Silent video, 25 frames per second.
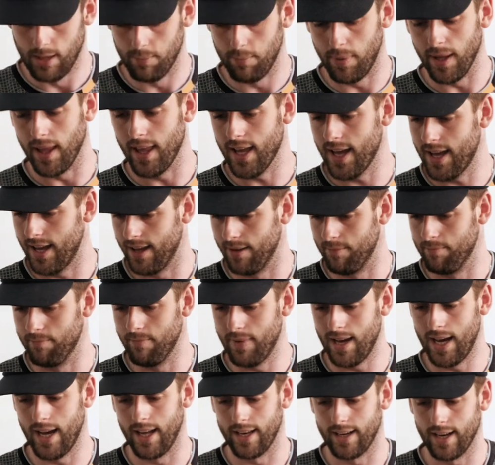But yeah,
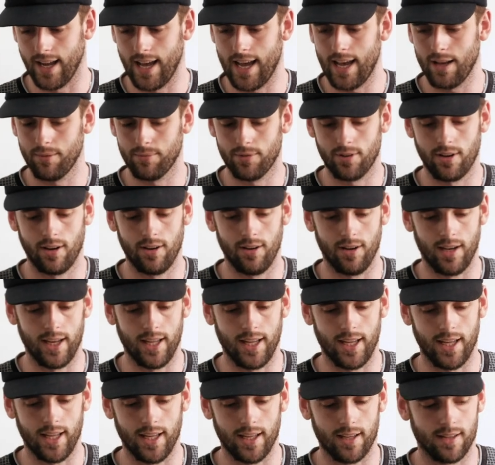mad.
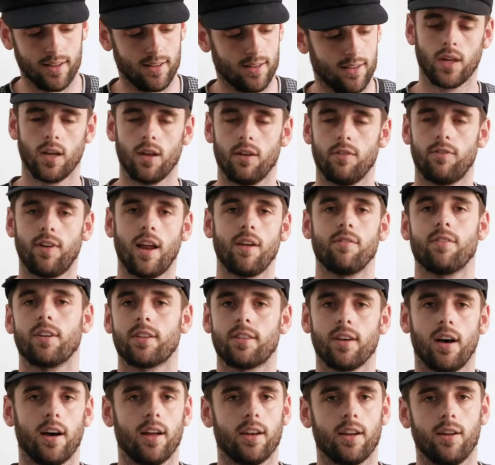Absolutely flame
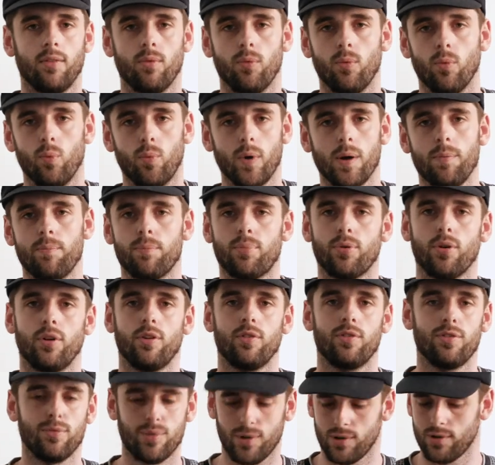retardant,
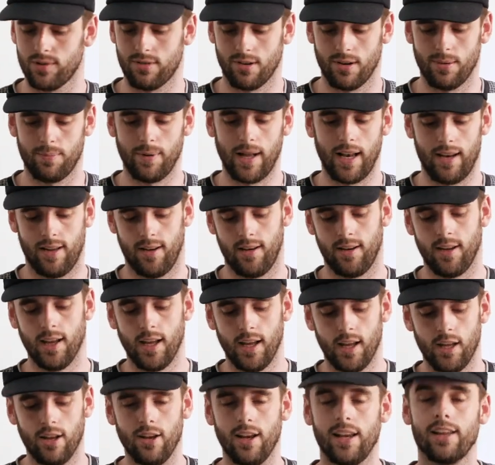windproof, water repellent.
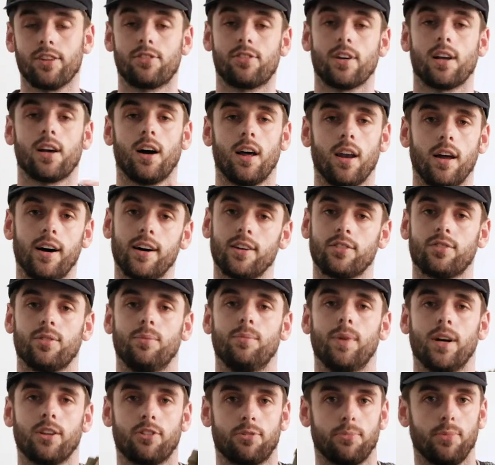You literally can't ask for
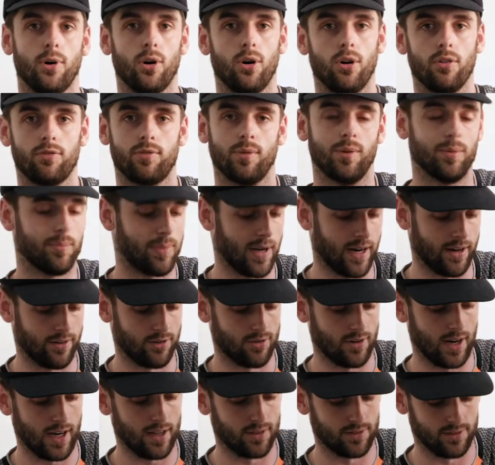much more from a pair of
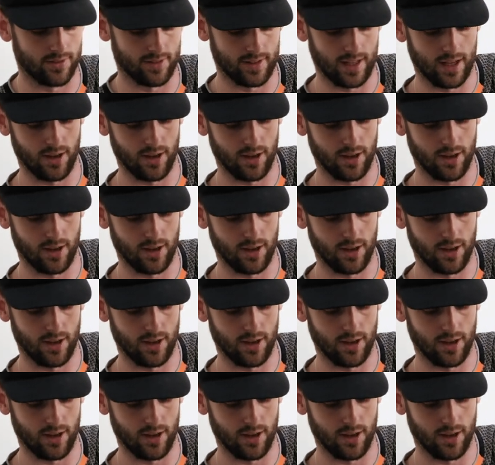trousers.